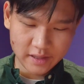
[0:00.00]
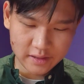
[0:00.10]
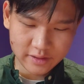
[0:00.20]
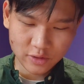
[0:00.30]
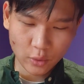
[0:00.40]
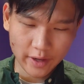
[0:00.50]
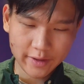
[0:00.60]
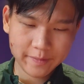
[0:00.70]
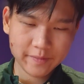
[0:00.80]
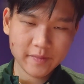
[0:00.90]
in such a
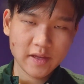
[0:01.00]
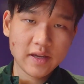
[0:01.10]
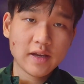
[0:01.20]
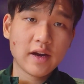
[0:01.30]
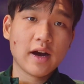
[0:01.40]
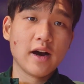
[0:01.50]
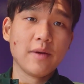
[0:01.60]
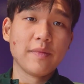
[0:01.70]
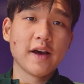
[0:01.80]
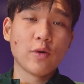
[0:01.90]
way
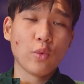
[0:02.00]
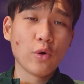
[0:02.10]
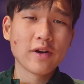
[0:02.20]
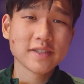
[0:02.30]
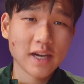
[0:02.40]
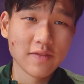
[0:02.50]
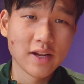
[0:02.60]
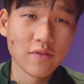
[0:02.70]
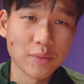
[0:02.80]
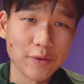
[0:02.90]
that war is kind of
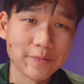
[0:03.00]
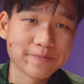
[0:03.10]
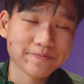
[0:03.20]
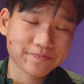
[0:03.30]
inevitable.